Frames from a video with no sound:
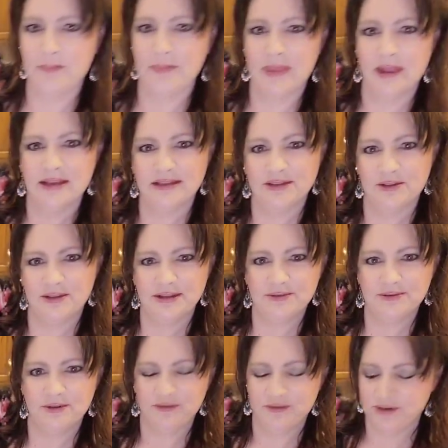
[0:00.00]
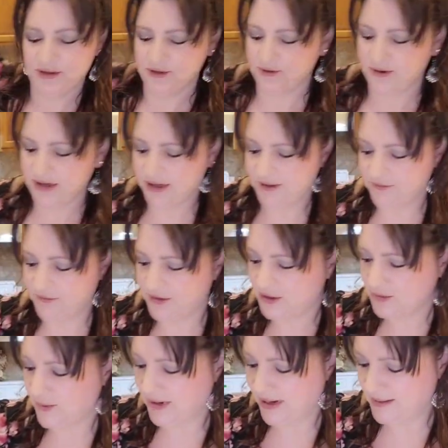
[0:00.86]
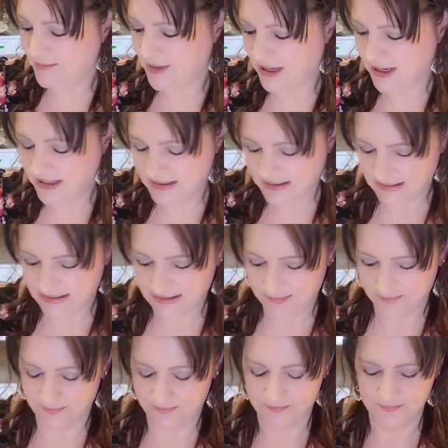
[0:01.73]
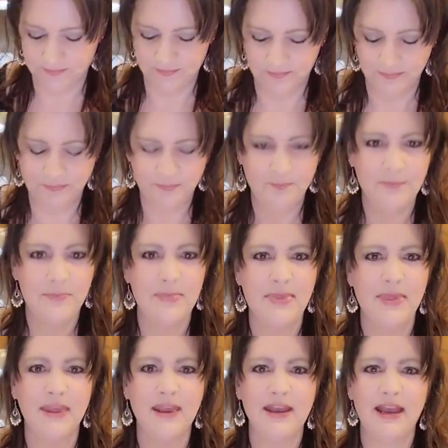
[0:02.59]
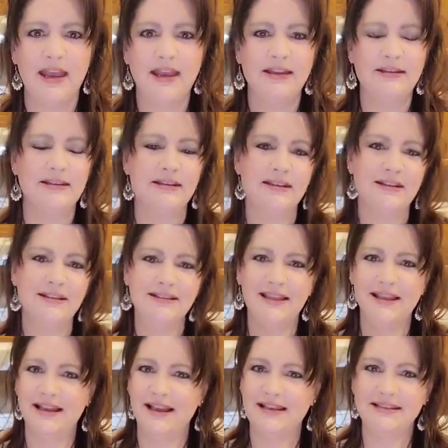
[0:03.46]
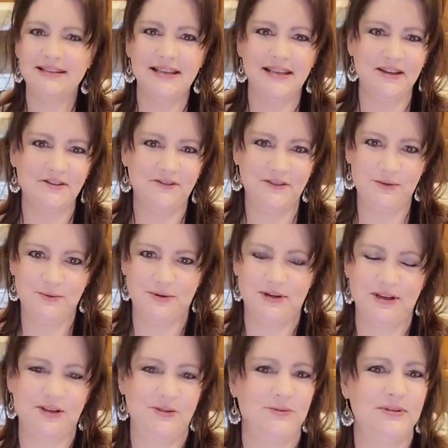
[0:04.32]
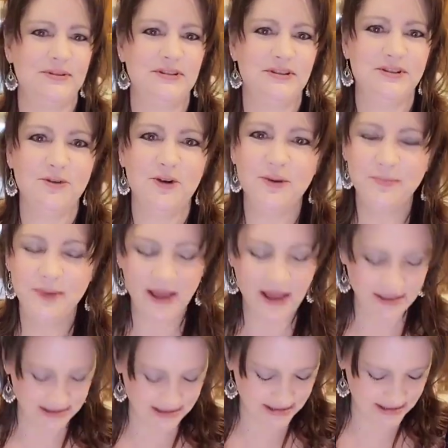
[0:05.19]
So this refrigerated for 20 minutes, and like I said, if you want to use store-bought